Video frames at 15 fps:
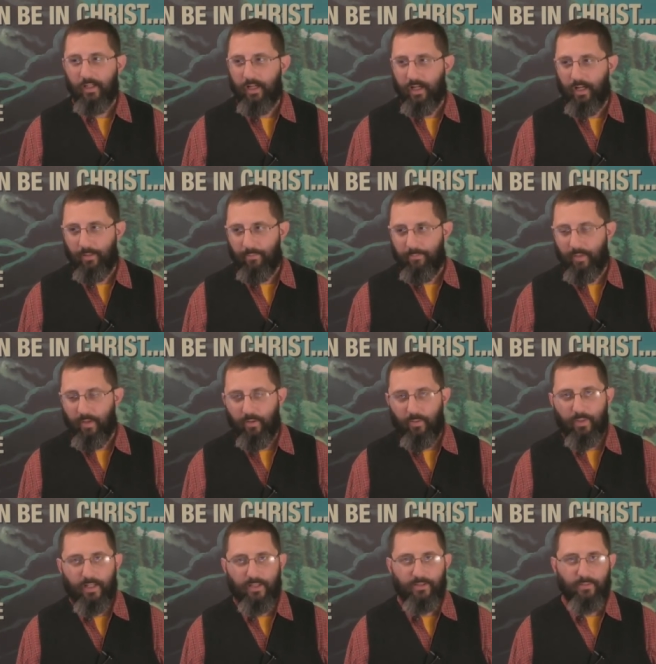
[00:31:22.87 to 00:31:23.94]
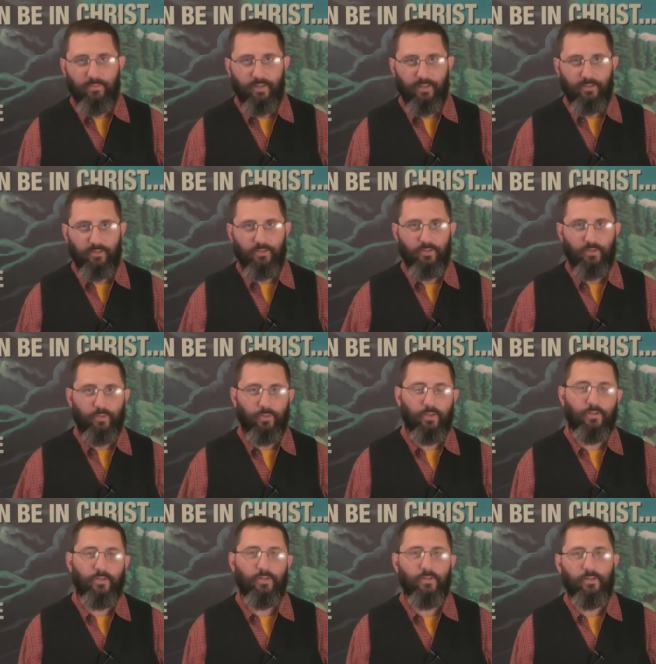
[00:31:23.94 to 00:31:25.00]
um, no, we had some things in
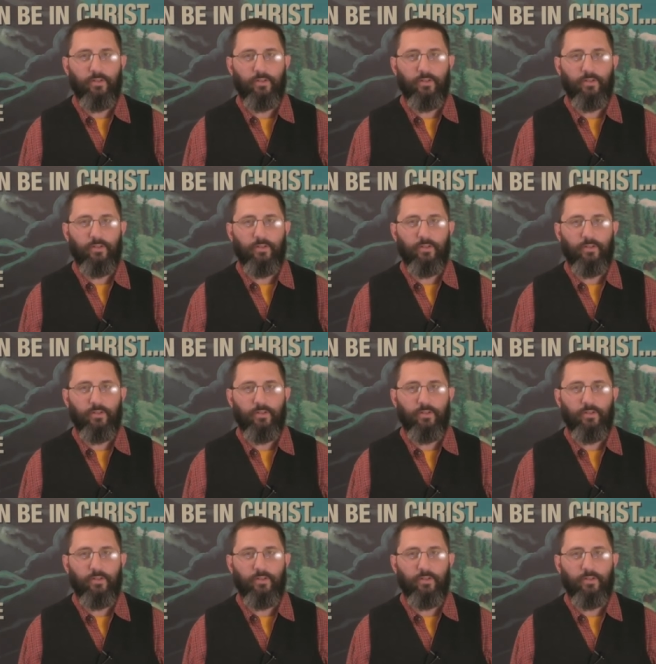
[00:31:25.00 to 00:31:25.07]
storage,